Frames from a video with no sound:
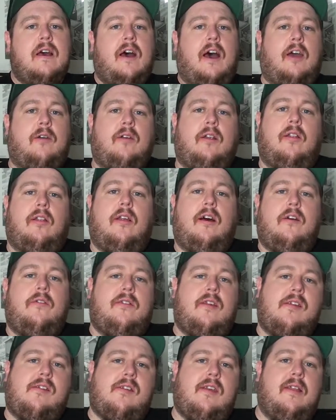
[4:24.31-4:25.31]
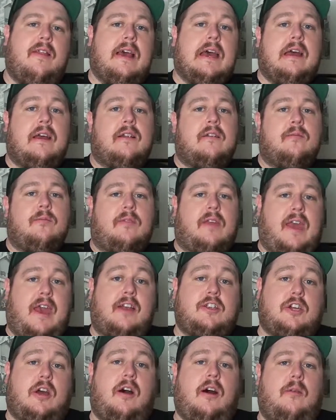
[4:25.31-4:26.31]
I would love to see that
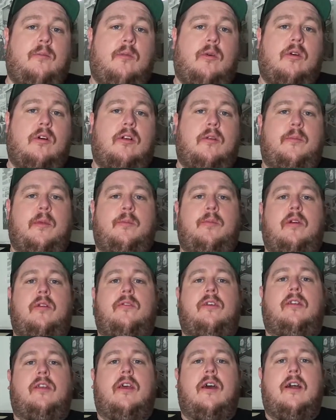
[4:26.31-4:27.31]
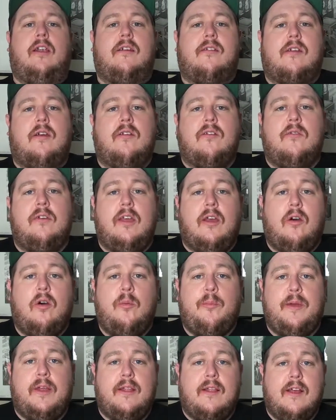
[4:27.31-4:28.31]
catch on more, to be perfectly honest. I was really
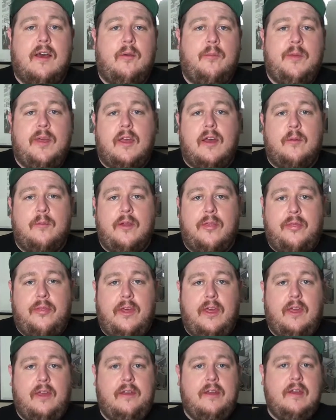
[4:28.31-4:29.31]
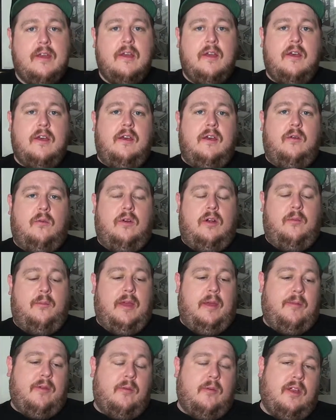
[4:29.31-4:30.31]
hoping that would become a thing where
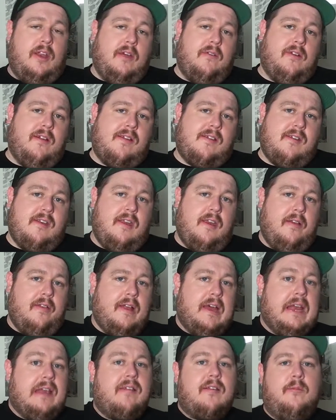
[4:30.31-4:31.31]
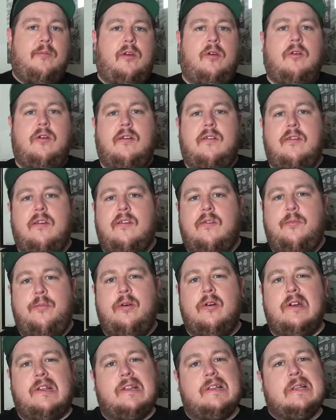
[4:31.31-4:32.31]
maybe we'd even see like some courses
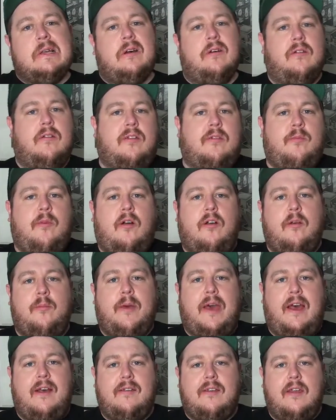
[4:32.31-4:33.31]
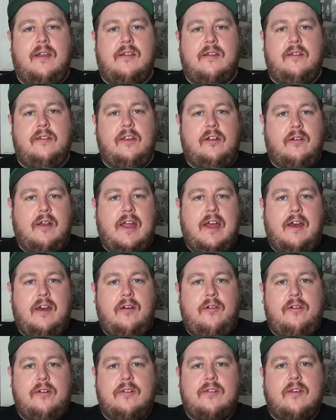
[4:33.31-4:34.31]
put those smaller baskets in the
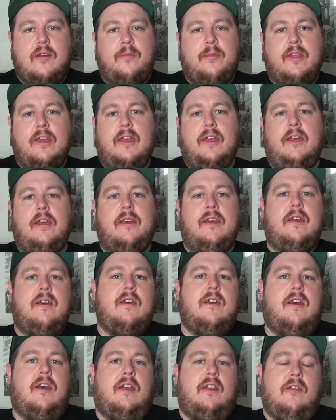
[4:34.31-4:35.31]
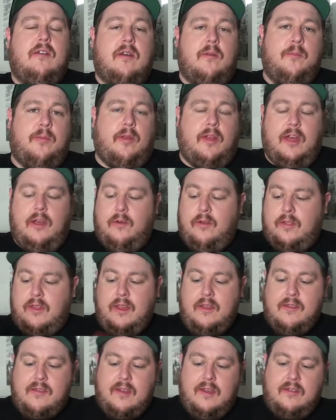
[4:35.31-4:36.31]
ground or something, and you can play with
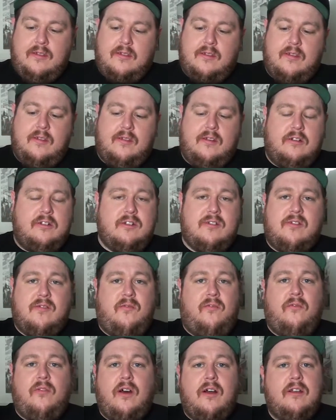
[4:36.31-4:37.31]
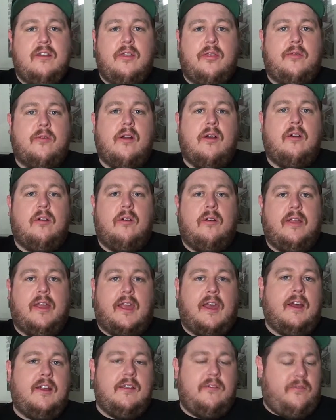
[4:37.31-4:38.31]
these discs because they're just fun to throw.
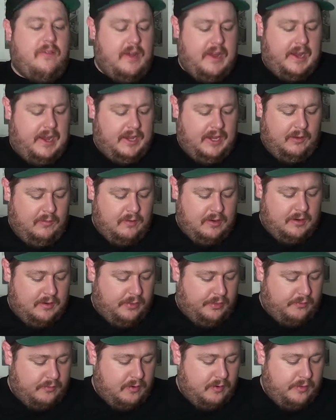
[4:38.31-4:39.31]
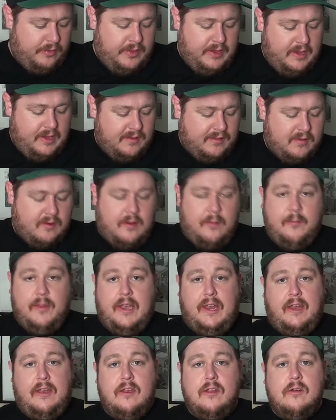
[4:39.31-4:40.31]
Like I defy anyone to throw this or a
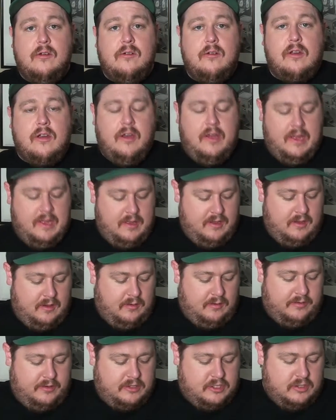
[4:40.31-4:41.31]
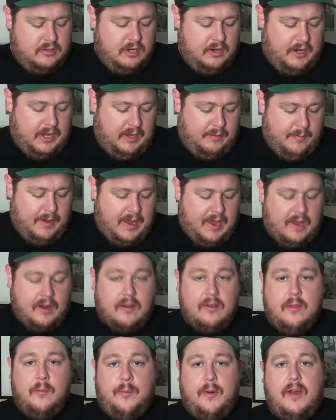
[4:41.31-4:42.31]
mini Nuke or the Junior EMAC
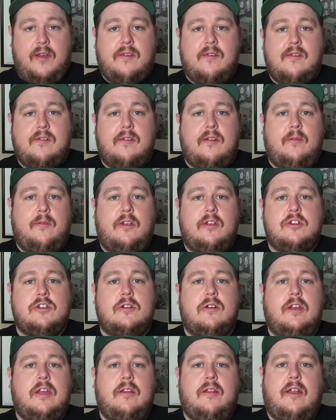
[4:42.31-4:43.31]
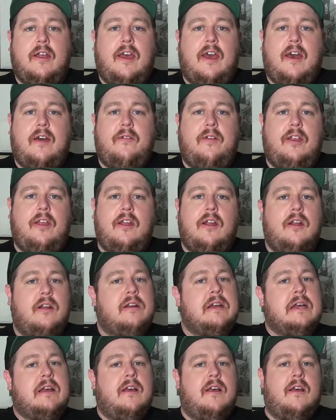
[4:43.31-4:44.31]
or the Buzzes I'm going to show you that I have in
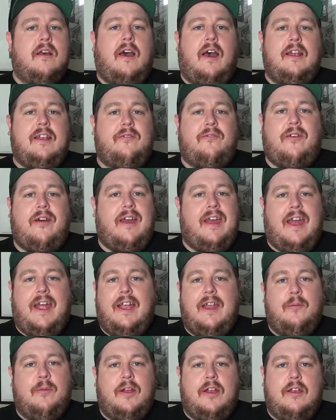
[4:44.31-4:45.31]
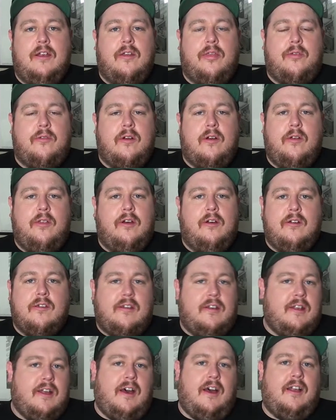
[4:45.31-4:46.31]
here. I defy anybody to throw those
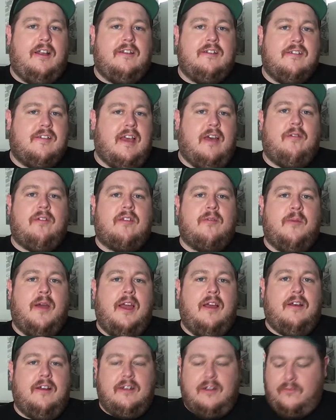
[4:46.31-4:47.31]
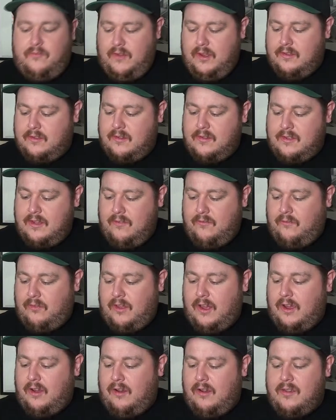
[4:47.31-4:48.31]
and not just have a smile on your face, because they
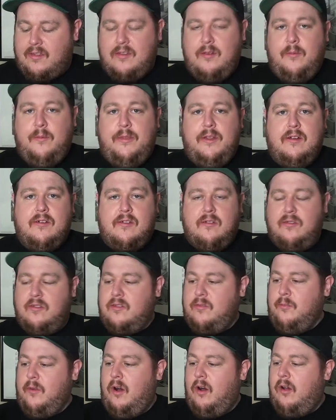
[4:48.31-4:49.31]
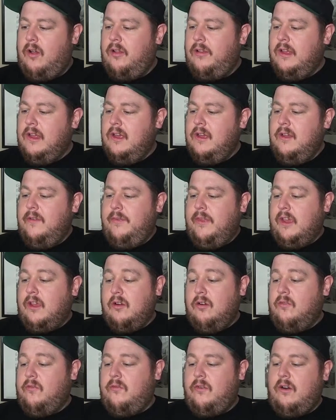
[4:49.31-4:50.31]
fly awesome, they're so small, they
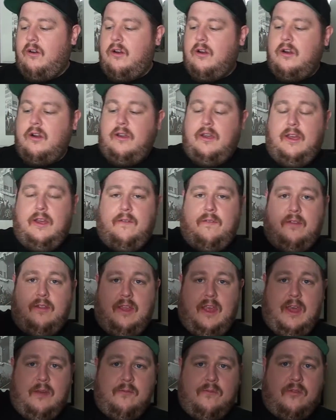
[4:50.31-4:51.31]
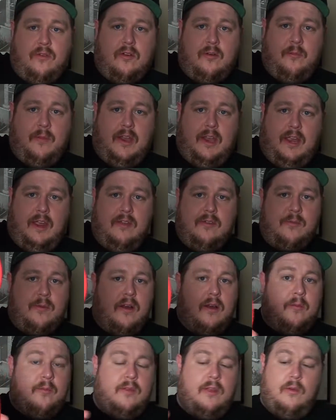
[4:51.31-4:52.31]
go far, and the M4 Mini is
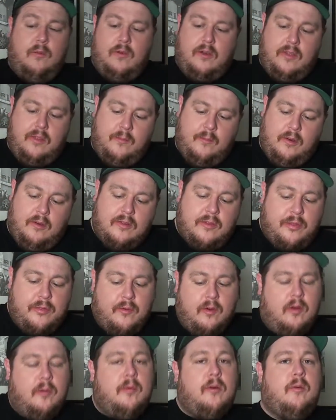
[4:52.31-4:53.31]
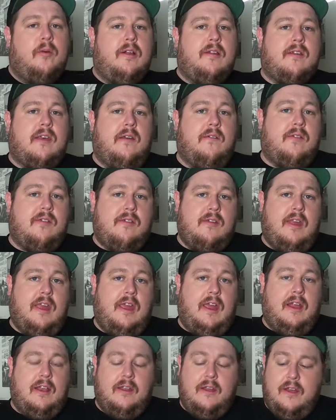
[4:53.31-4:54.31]
probably one of the most throwable ones I've
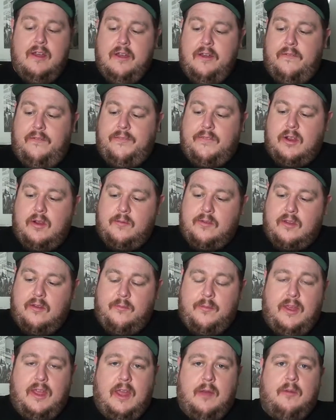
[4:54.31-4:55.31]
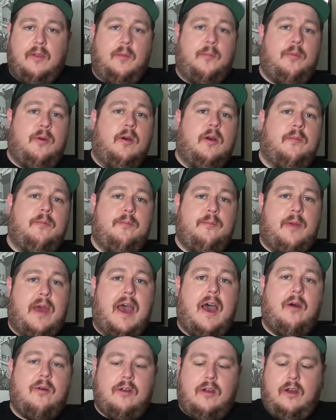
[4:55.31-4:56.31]
seen in terms of being able to put
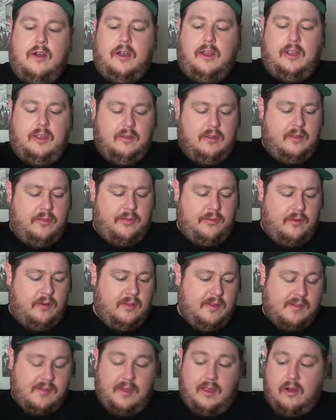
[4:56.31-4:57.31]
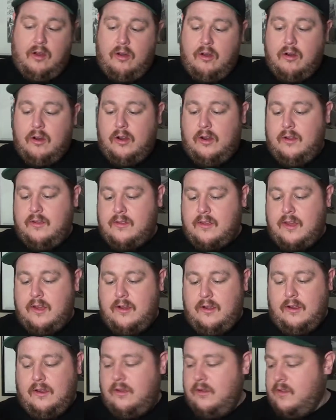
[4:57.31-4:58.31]
power on it. You can throw this thing hard, it's
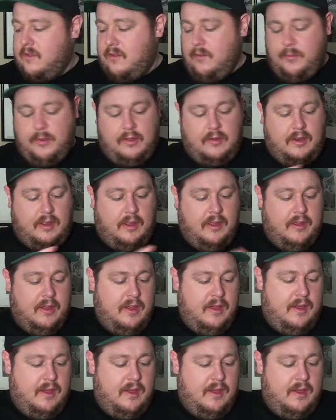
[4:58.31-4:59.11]
got good stability.